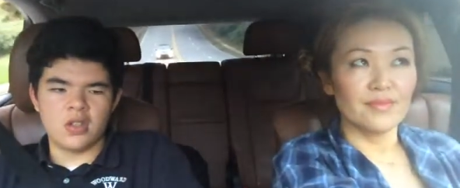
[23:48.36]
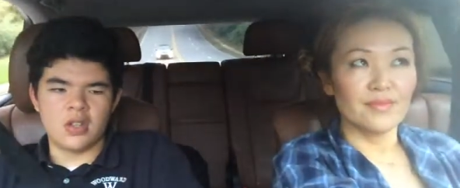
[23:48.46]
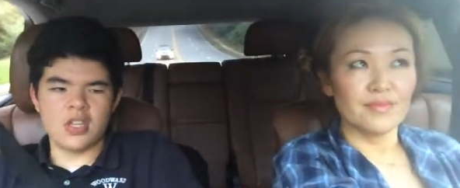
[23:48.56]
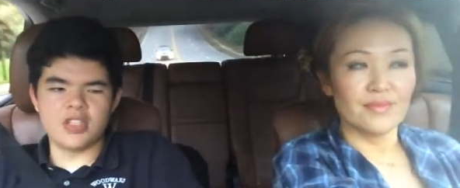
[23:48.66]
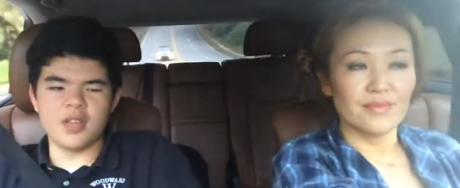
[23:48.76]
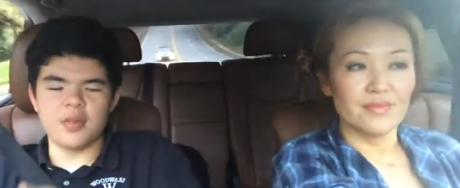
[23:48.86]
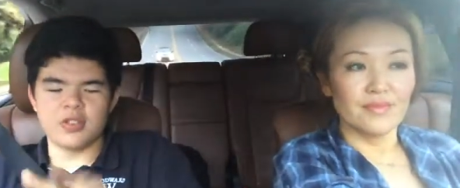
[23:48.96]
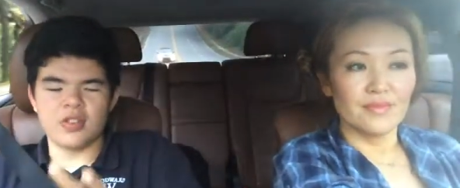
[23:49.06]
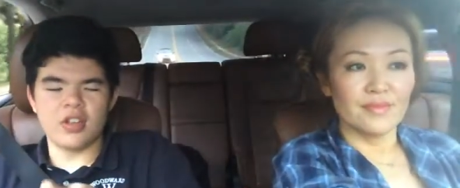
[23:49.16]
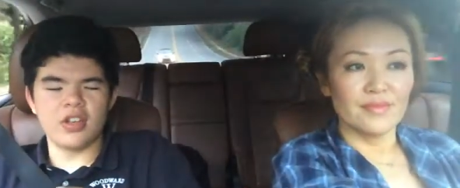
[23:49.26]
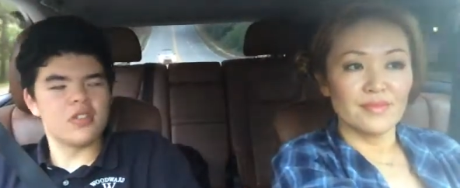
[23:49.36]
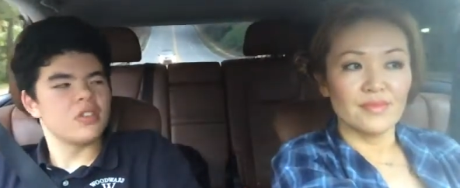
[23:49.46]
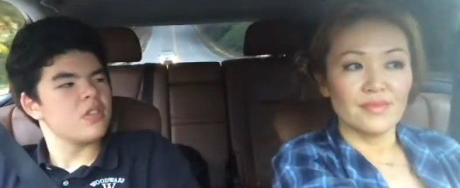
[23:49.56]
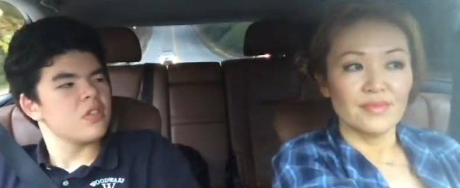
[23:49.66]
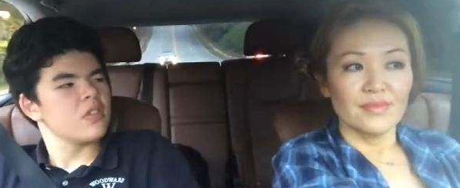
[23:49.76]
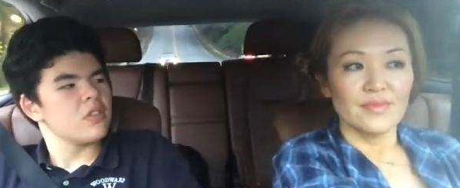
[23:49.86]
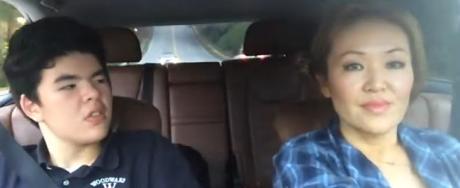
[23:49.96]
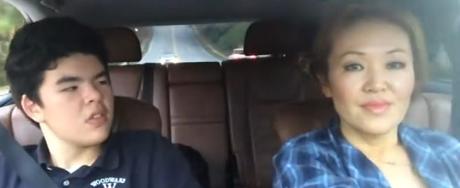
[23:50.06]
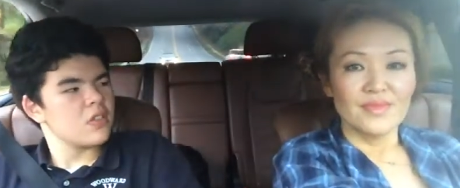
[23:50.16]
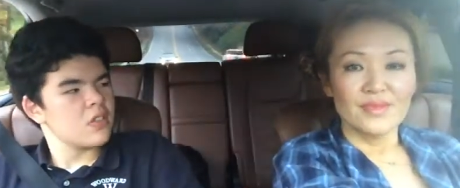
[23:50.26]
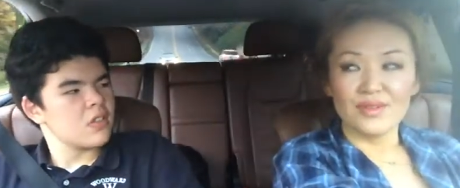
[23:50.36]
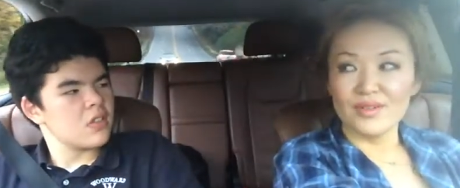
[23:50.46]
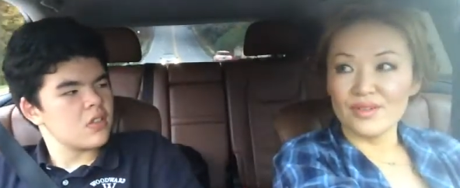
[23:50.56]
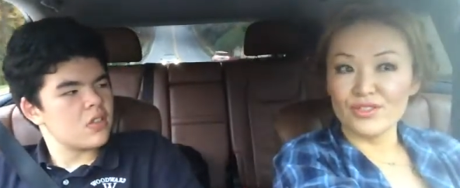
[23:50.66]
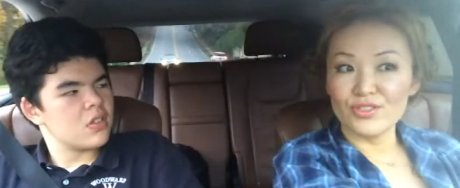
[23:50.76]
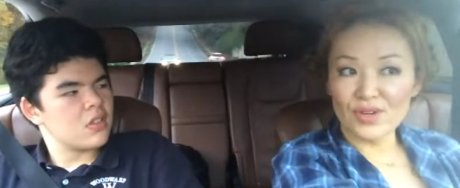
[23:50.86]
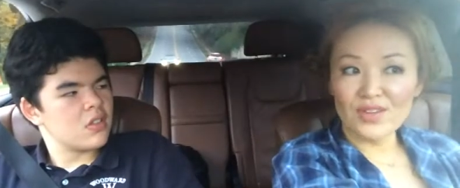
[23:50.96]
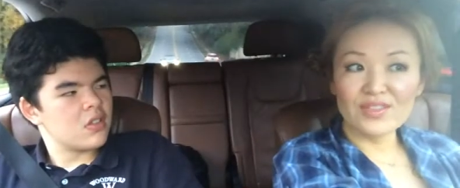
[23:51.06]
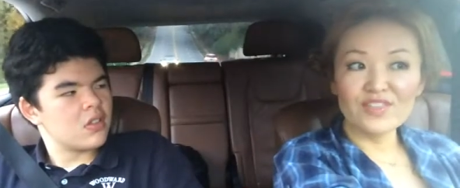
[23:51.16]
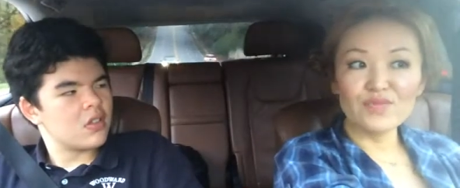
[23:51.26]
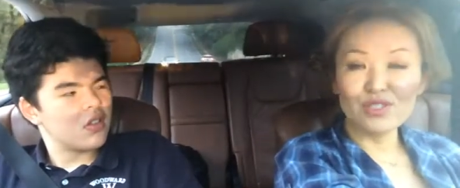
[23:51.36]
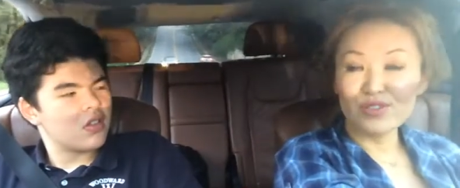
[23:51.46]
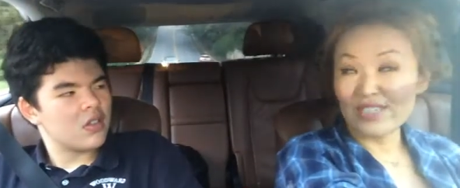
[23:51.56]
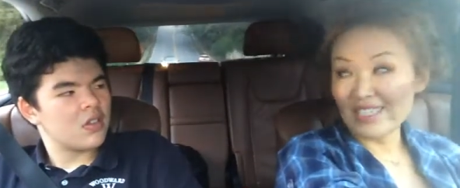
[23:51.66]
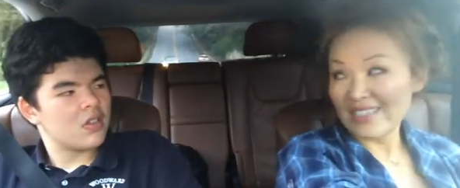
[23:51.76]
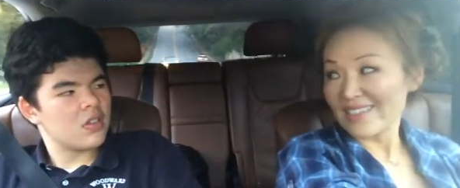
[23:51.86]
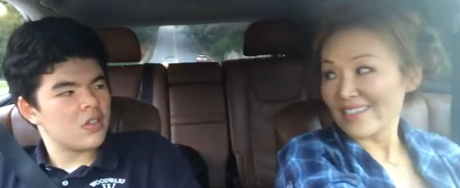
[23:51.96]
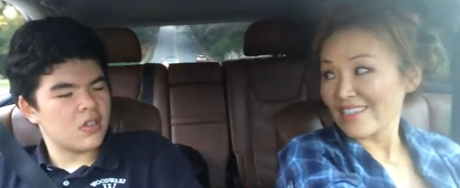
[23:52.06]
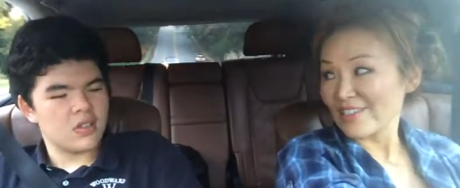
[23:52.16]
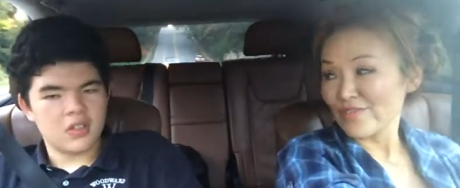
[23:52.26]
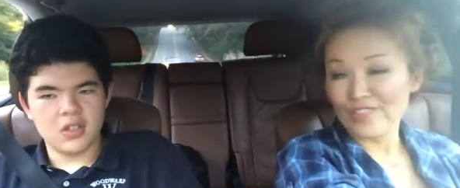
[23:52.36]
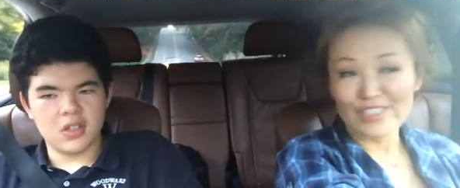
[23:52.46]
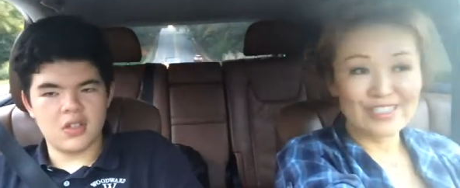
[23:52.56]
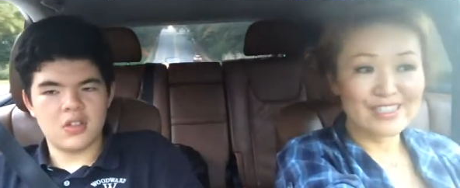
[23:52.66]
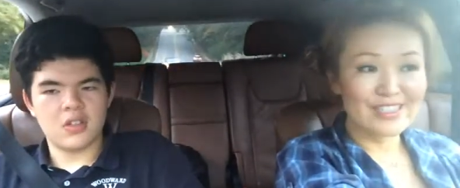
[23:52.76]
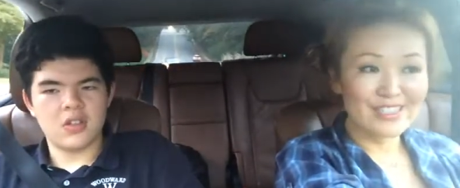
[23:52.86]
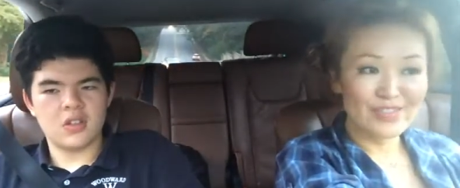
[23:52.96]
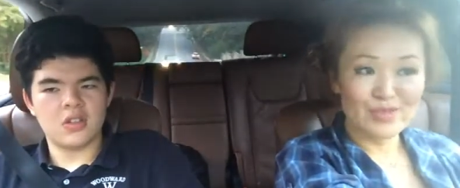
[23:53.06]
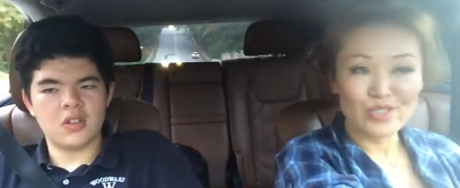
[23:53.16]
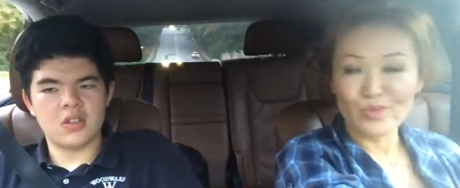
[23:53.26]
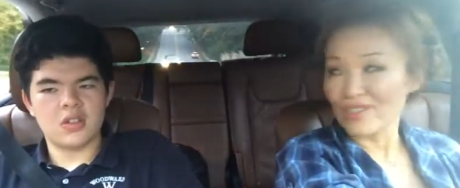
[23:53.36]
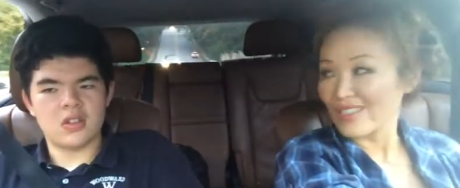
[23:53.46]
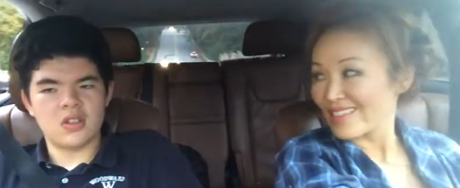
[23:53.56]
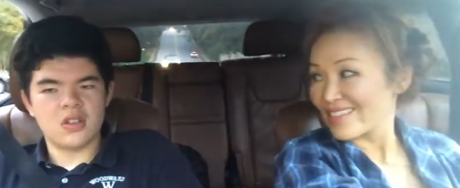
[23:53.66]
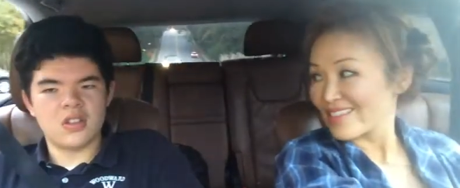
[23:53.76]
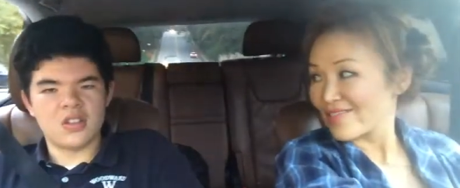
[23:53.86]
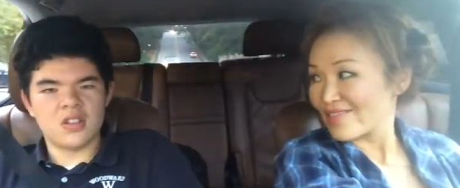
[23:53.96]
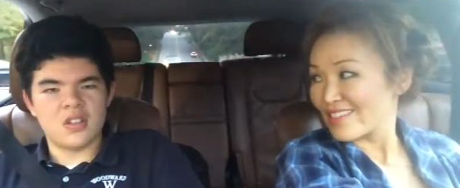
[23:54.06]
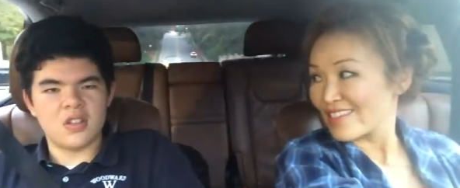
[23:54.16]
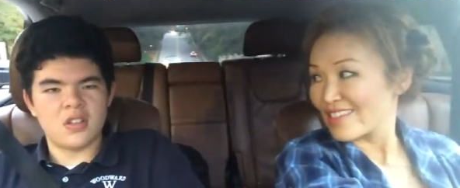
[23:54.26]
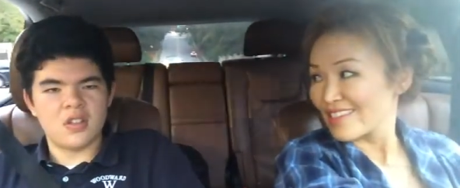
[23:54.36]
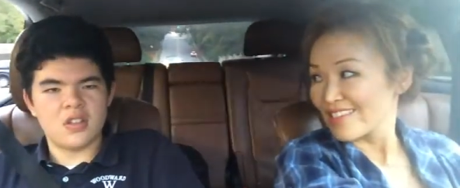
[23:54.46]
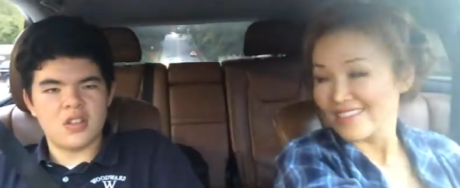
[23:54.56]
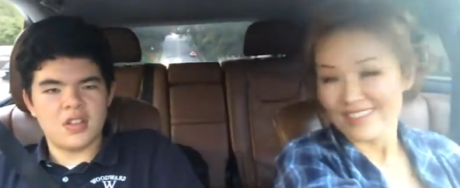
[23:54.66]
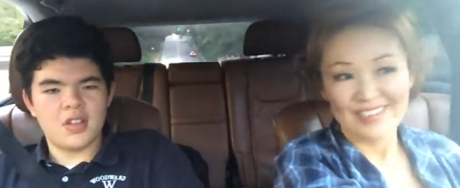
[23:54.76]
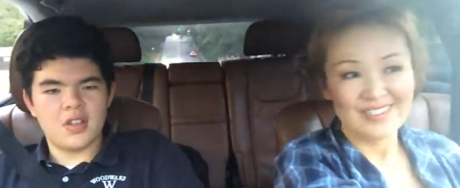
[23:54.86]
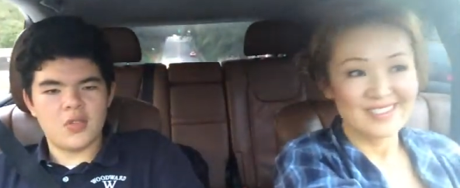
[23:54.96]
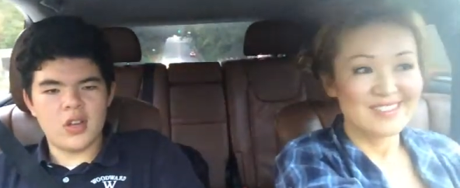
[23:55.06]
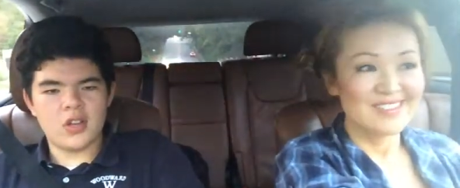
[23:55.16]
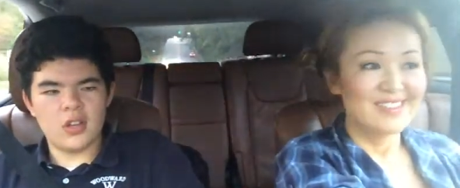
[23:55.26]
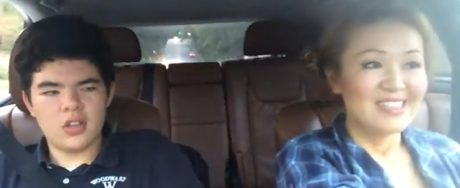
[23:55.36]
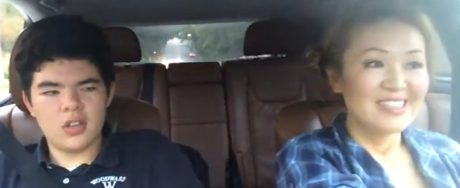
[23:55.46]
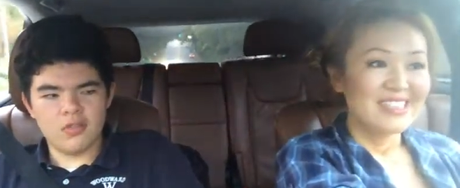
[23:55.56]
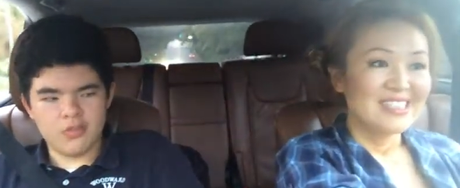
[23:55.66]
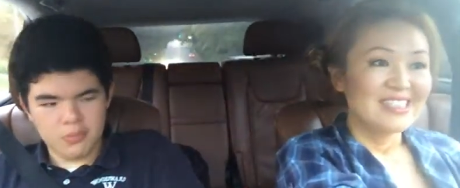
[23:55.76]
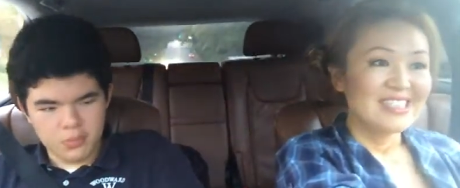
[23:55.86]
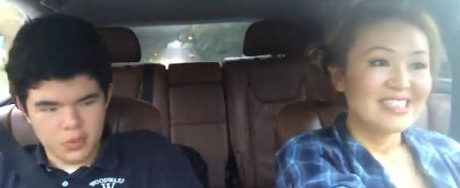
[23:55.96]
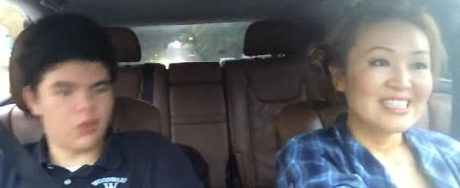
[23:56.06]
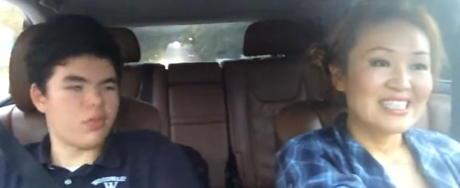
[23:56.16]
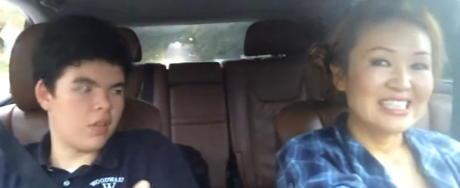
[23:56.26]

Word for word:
Speaker 1: I'll say Mr. Deeds.
Speaker 2: You'd rather give Mr. Dietz a gift yeah. instead of Mr. Prince a gift?
Speaker 1: Why not give them both